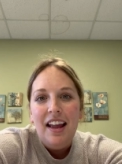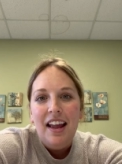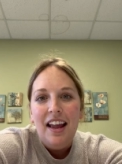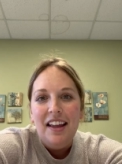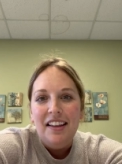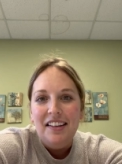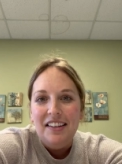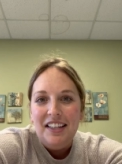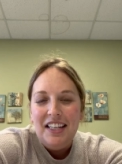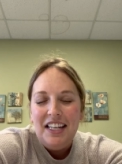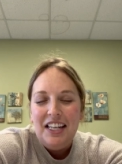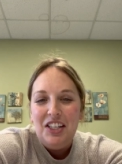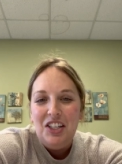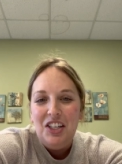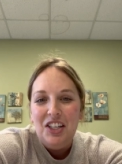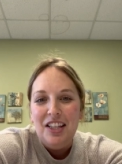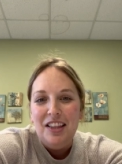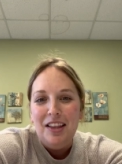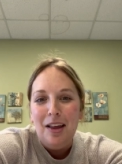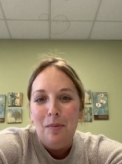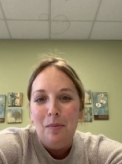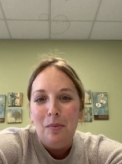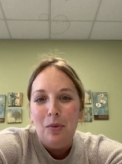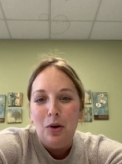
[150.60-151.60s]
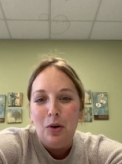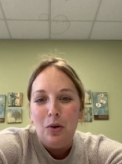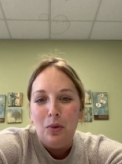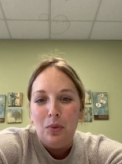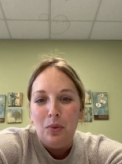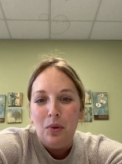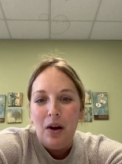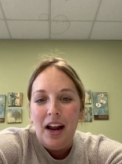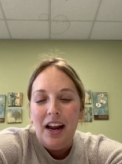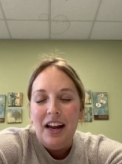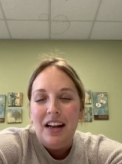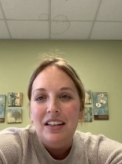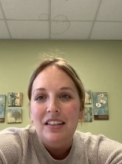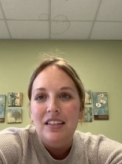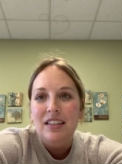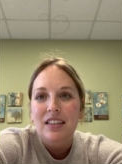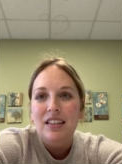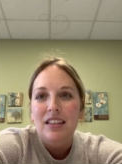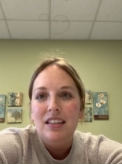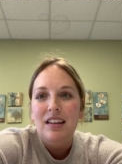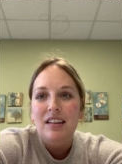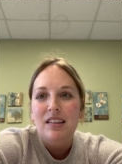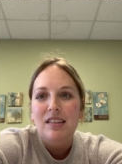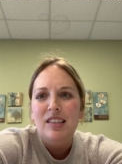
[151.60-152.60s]
and teaching them
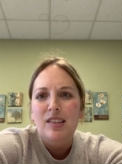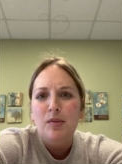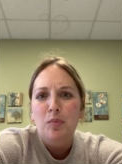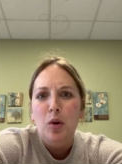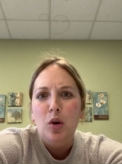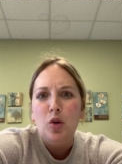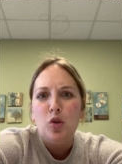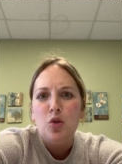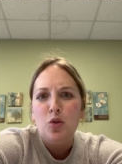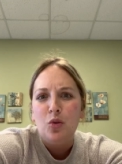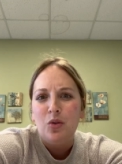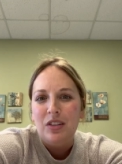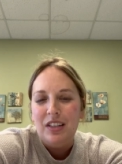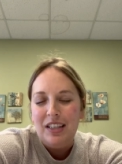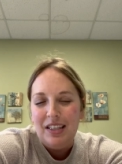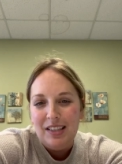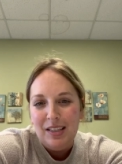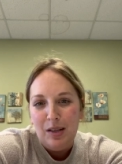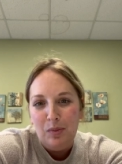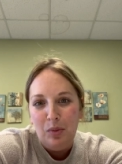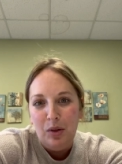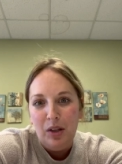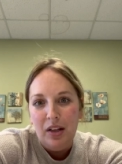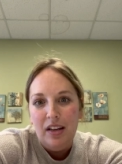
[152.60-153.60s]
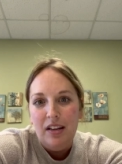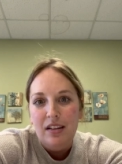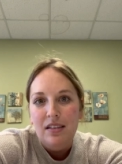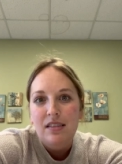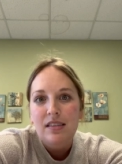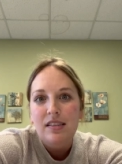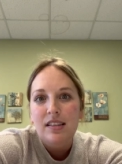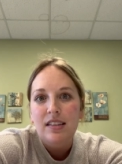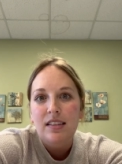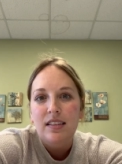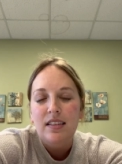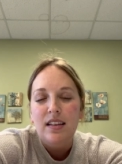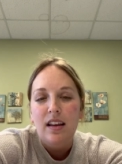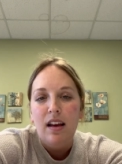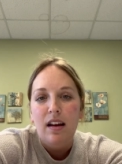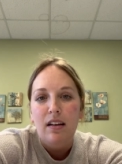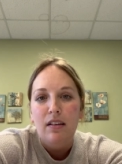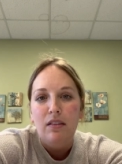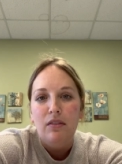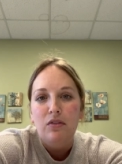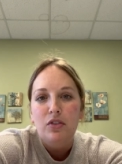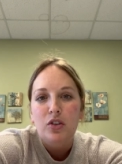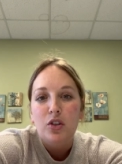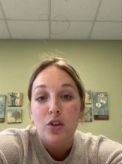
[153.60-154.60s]
great spiritual disciplines
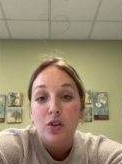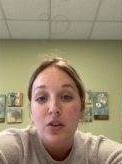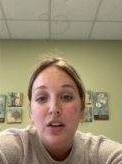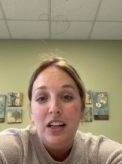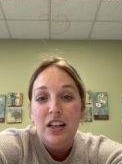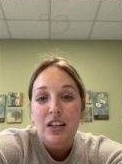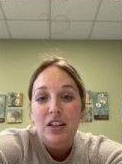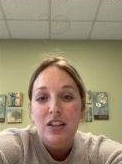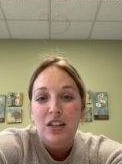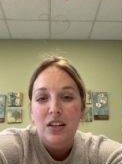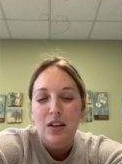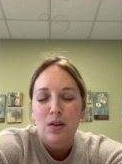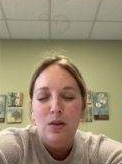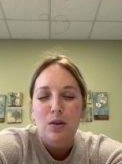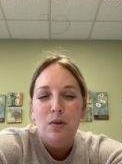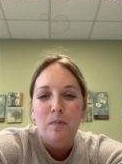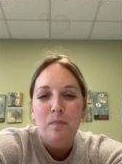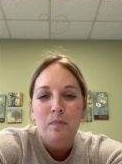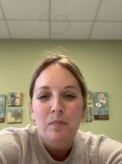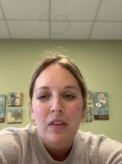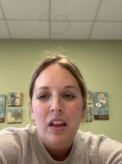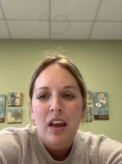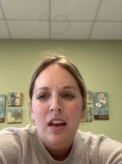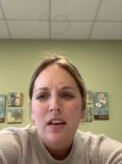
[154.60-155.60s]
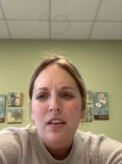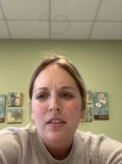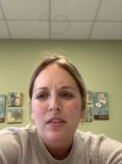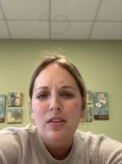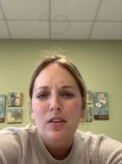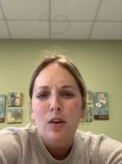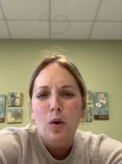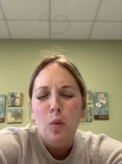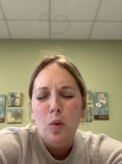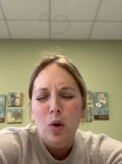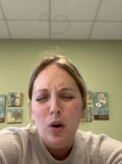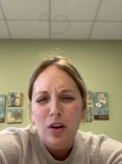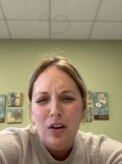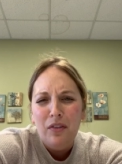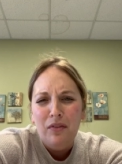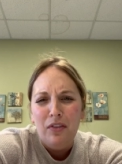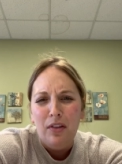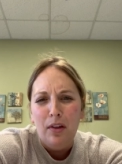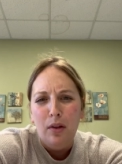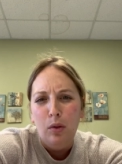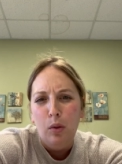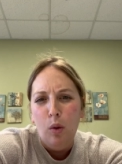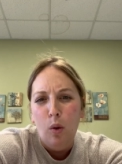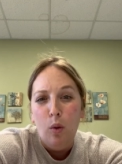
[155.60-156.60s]
of turning to the word of
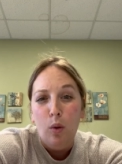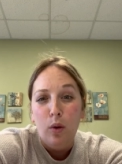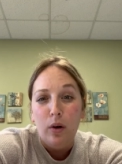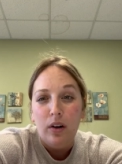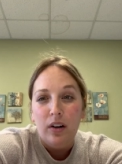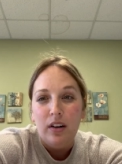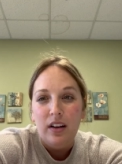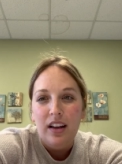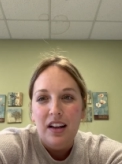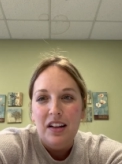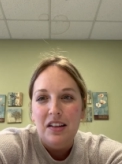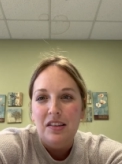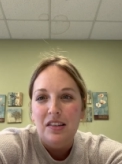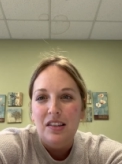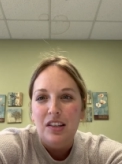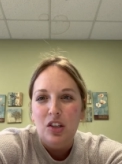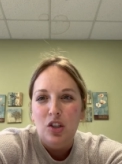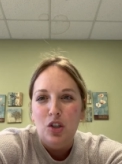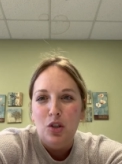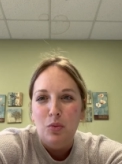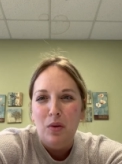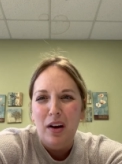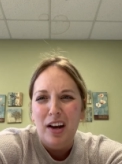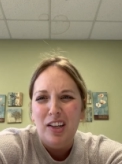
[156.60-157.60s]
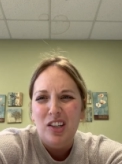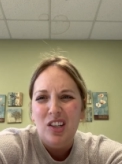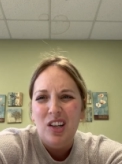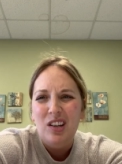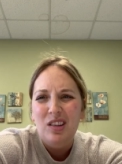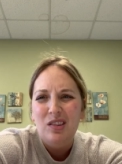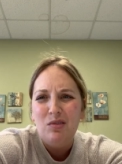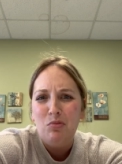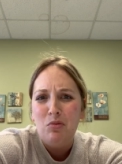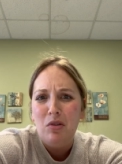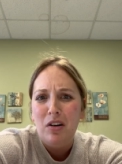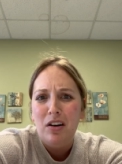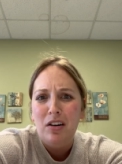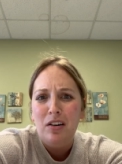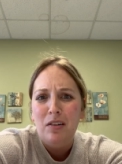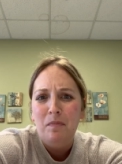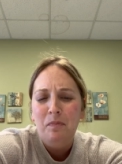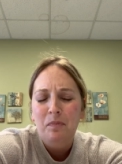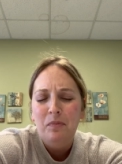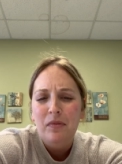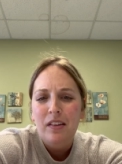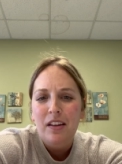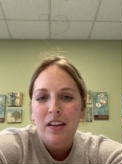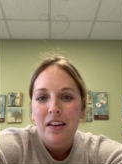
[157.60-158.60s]
the Lord in situations where
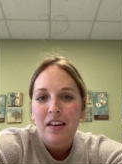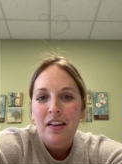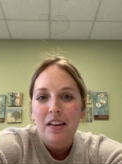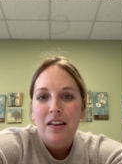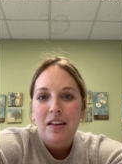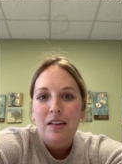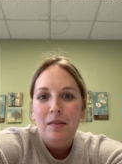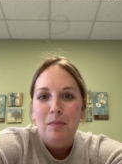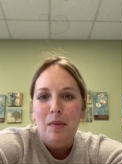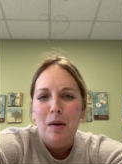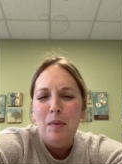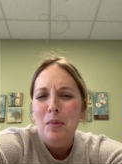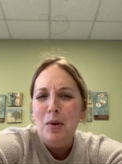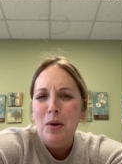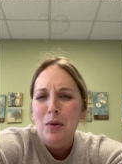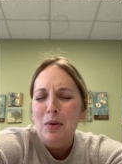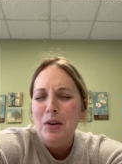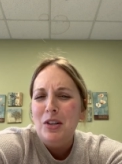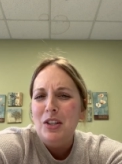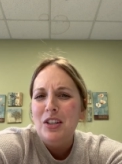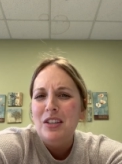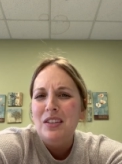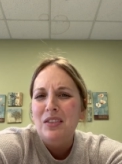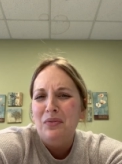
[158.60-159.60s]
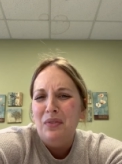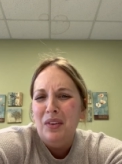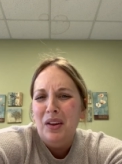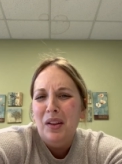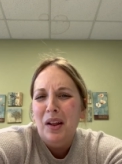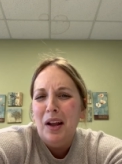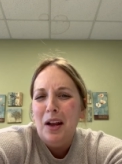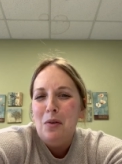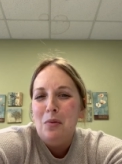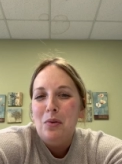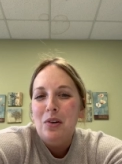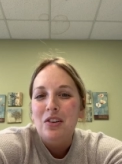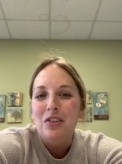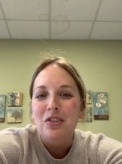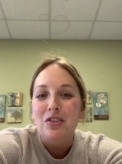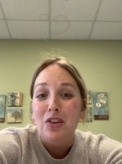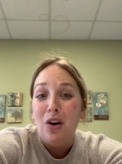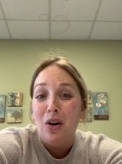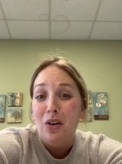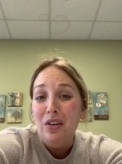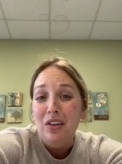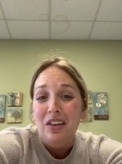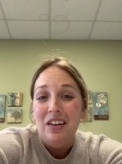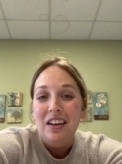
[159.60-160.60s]
maybe we would just feel like we're in
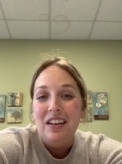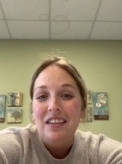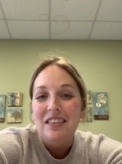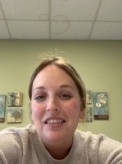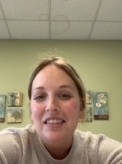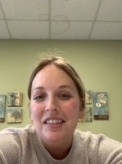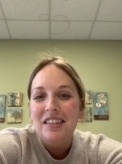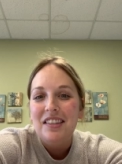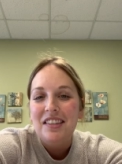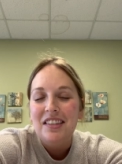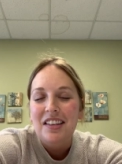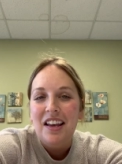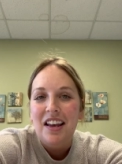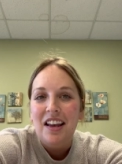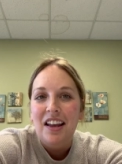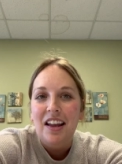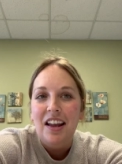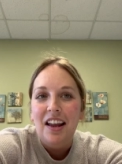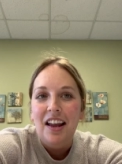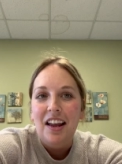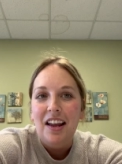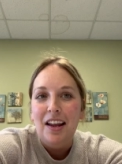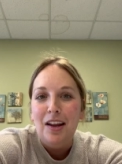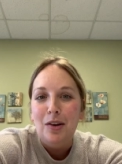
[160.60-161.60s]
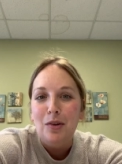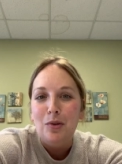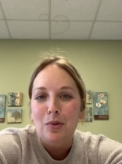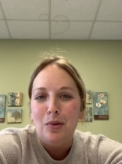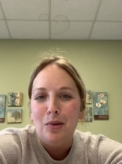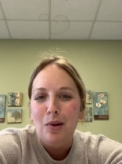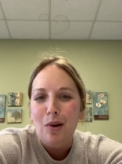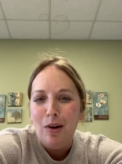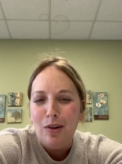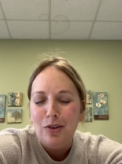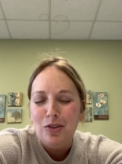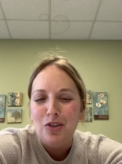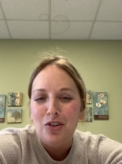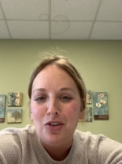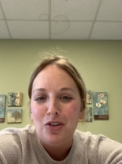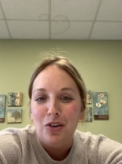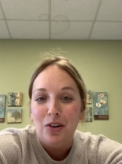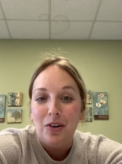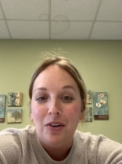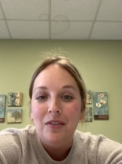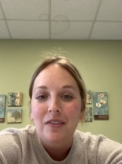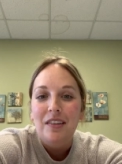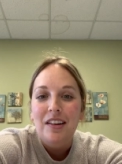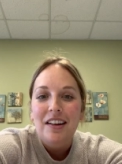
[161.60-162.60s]
darkness and we're not
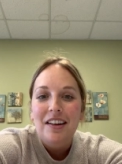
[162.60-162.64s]
sure.